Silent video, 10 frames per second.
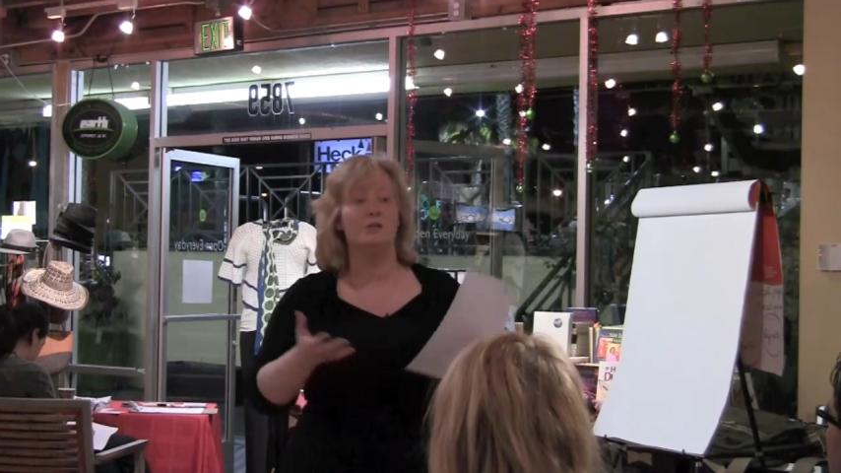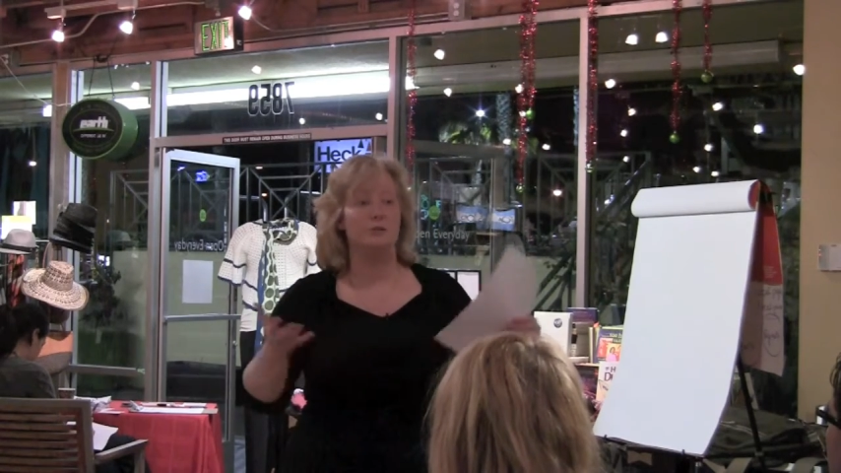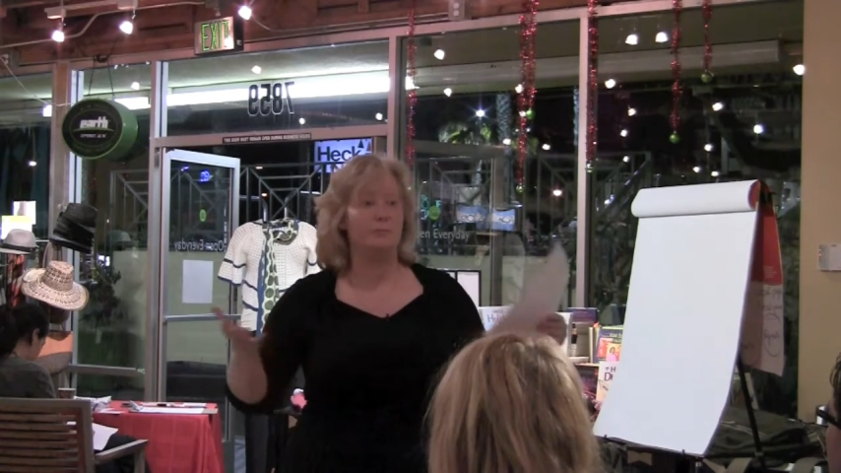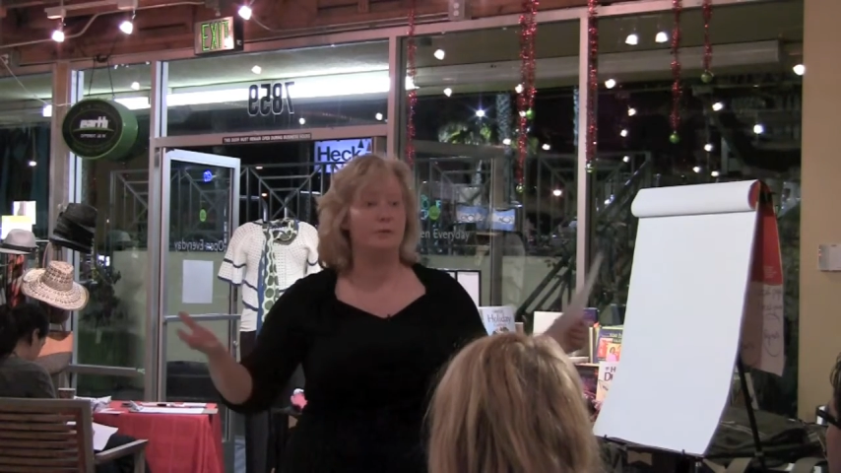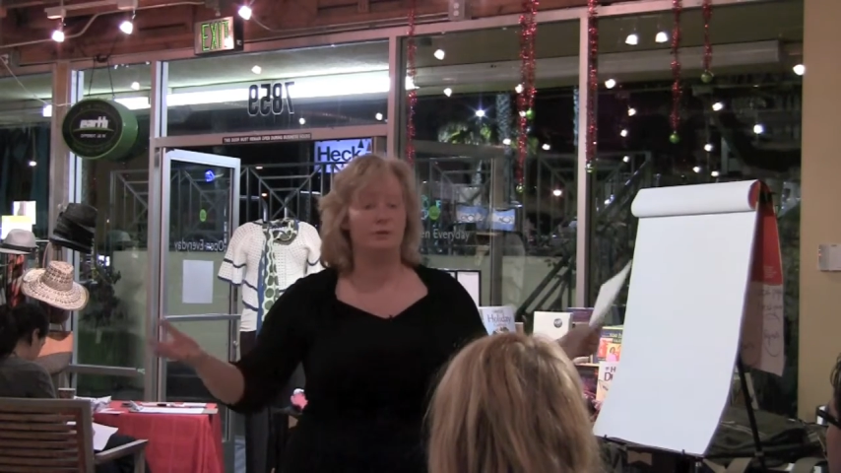
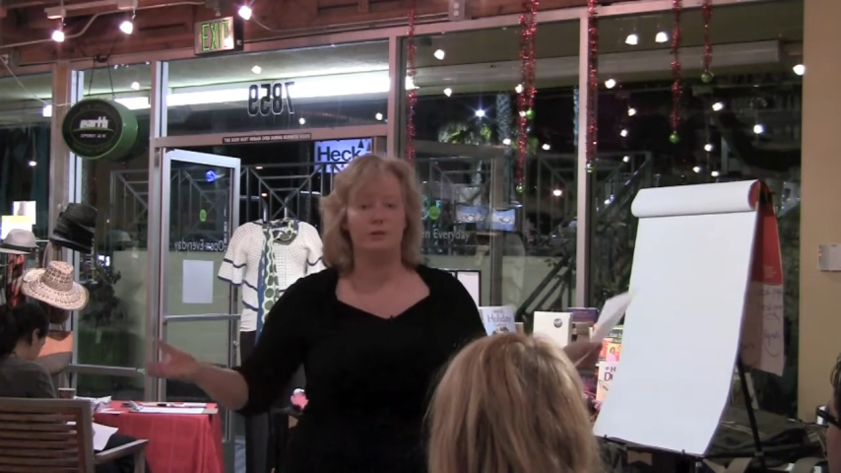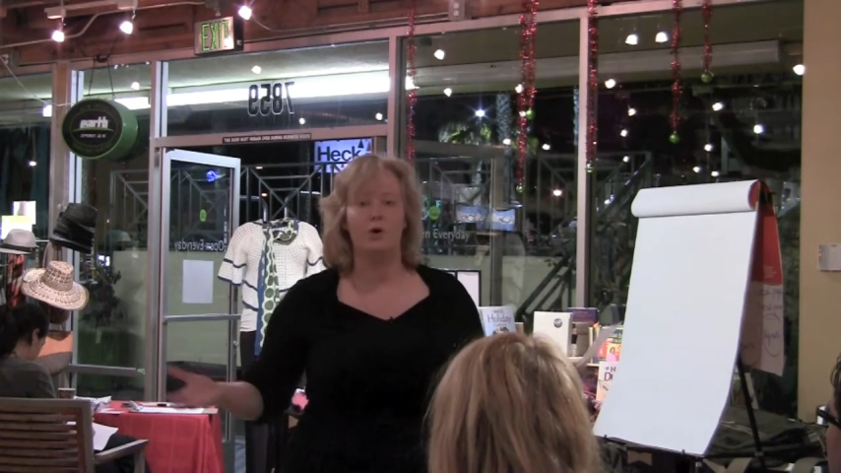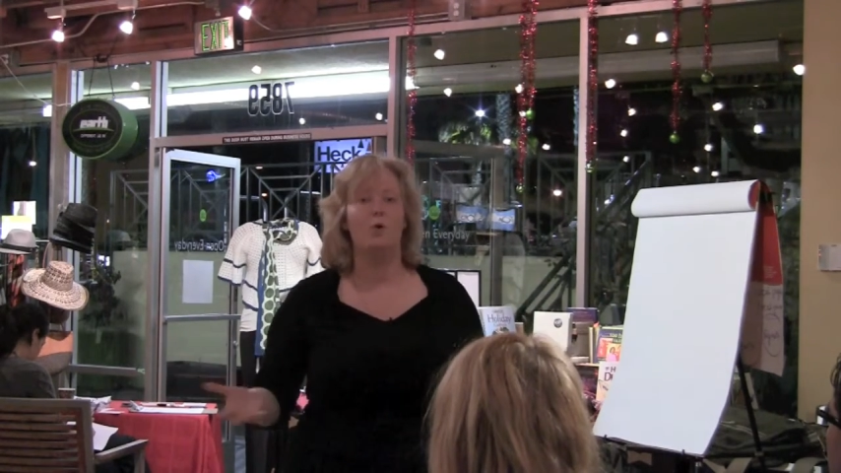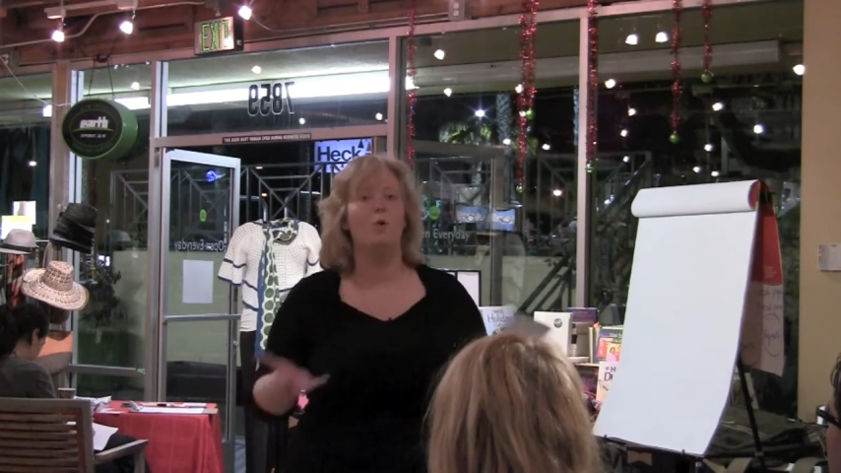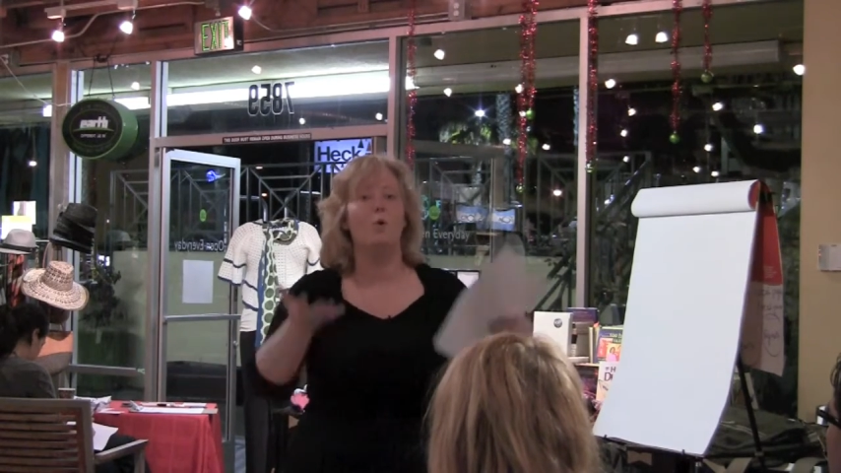to build
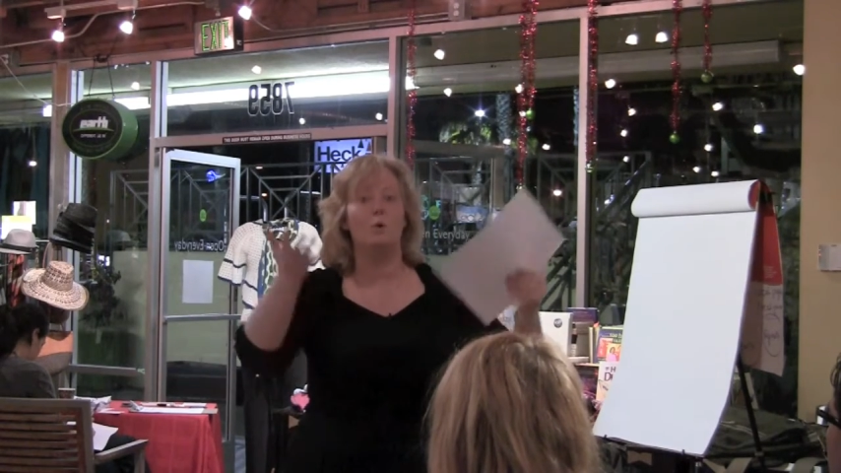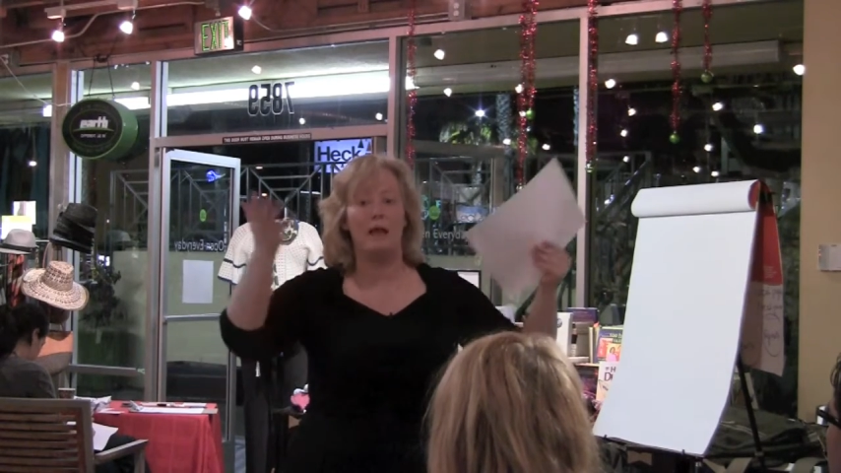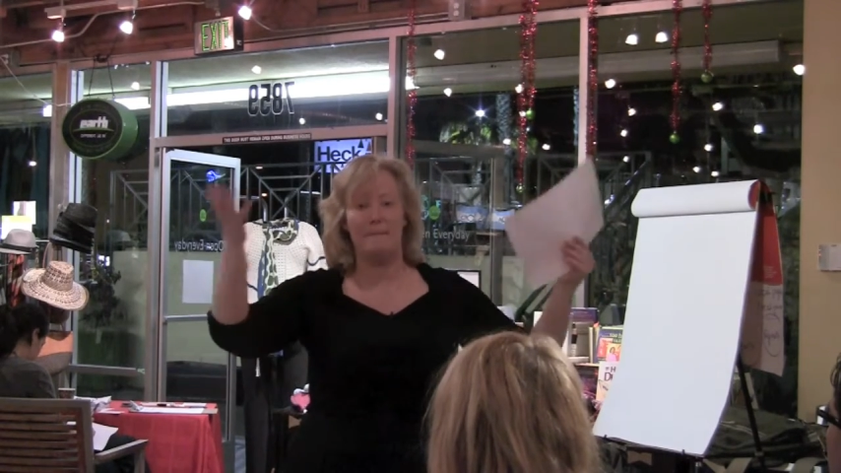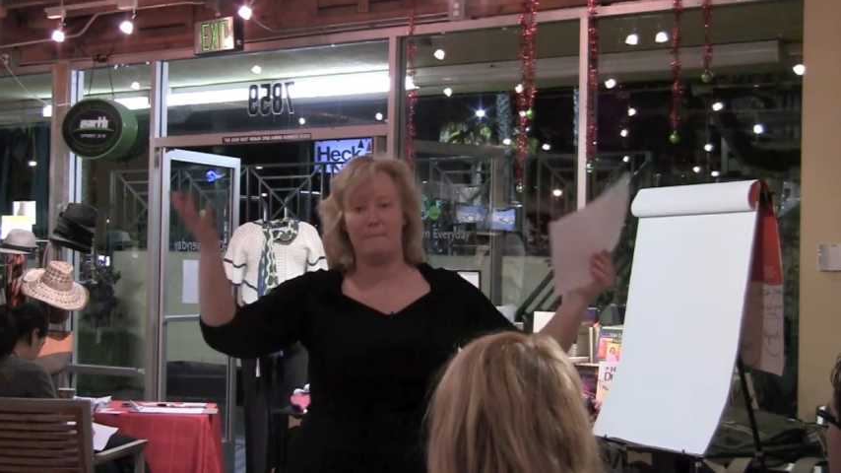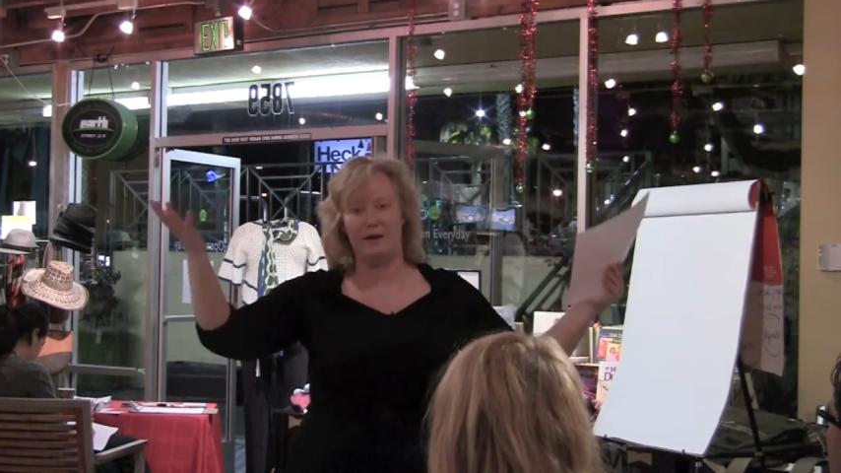your whole
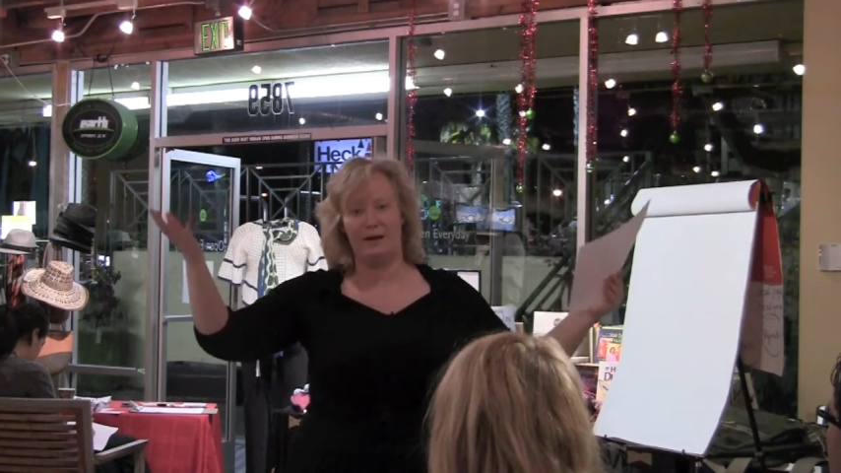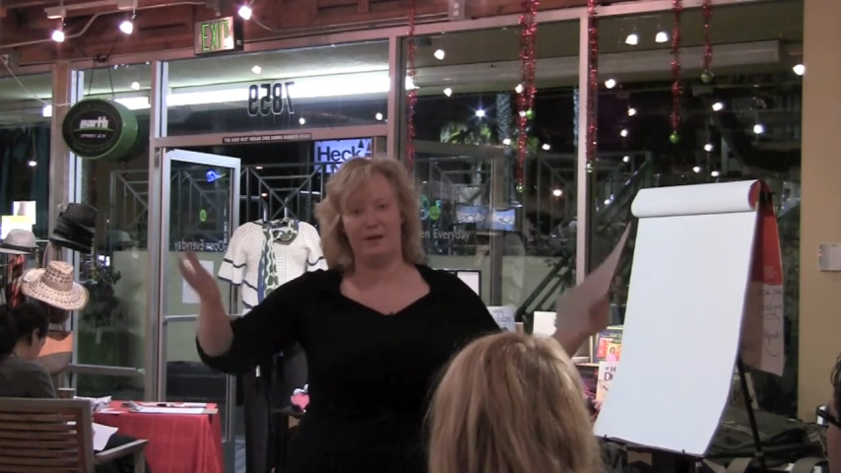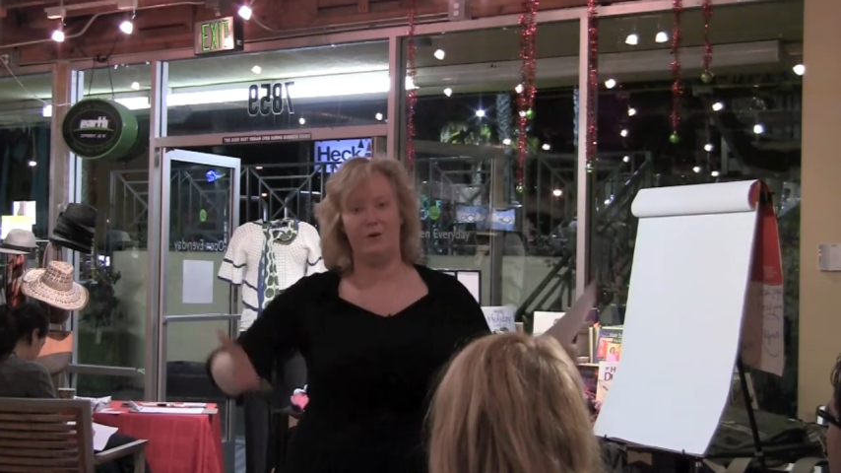empire,